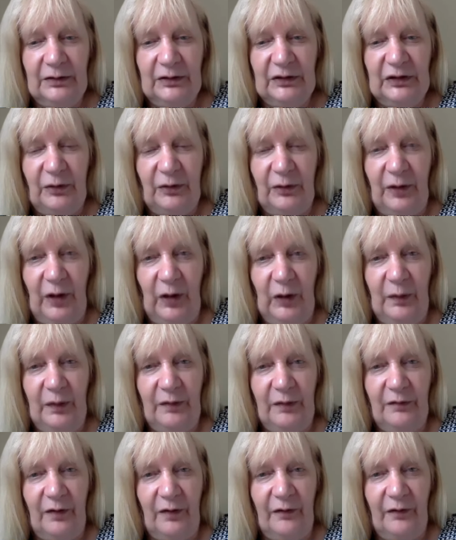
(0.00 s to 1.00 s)
So we're hoping
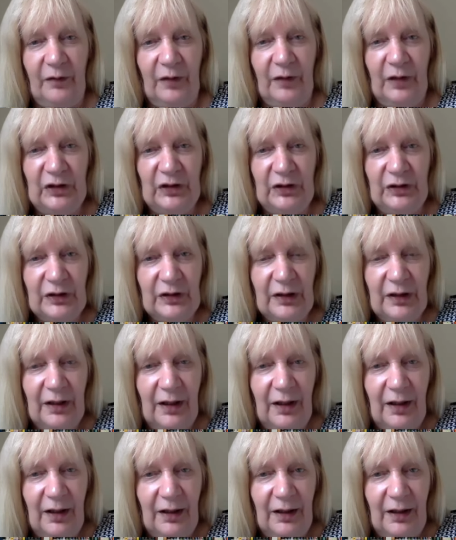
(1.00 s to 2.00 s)
for other questions.
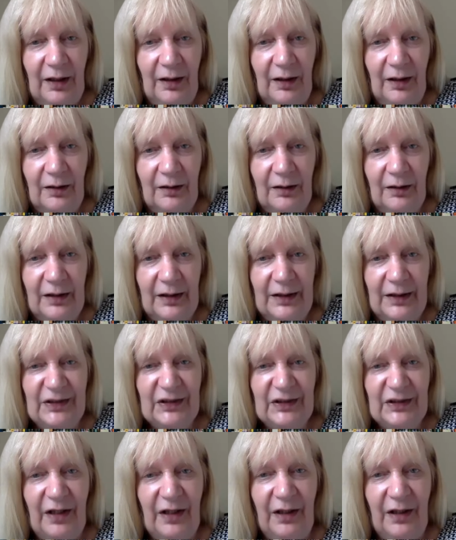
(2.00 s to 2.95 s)
Is